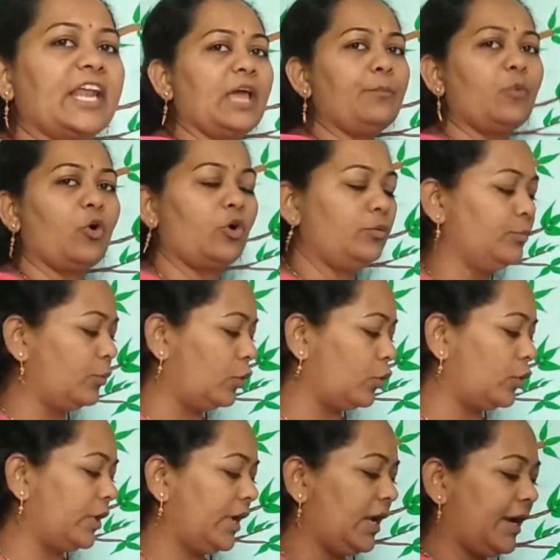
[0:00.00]
on board
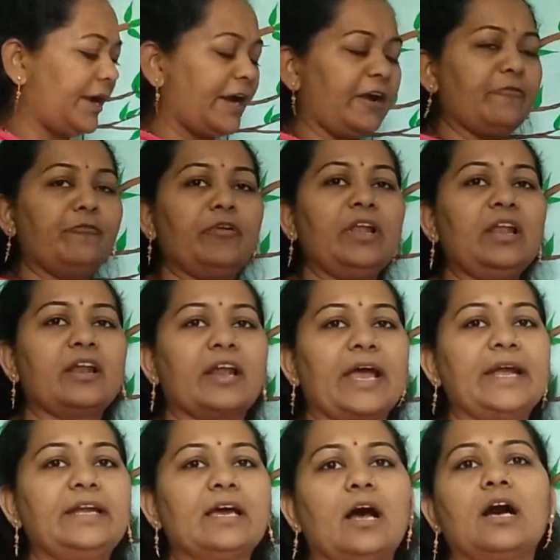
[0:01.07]
and will write
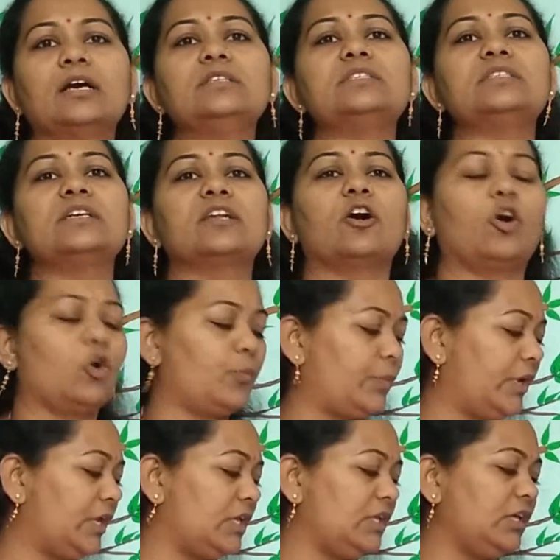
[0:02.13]
answer of
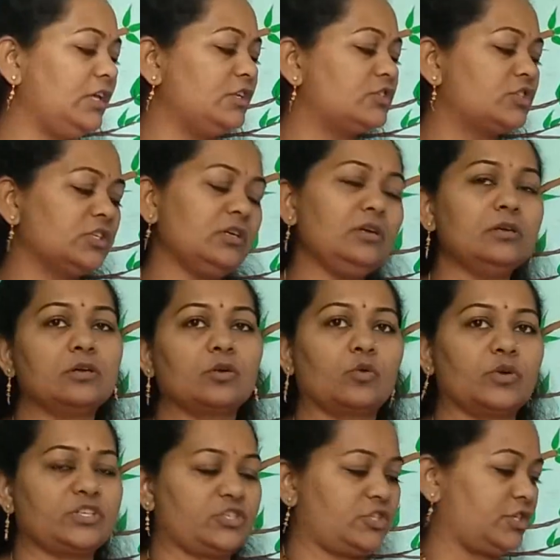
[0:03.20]
each question.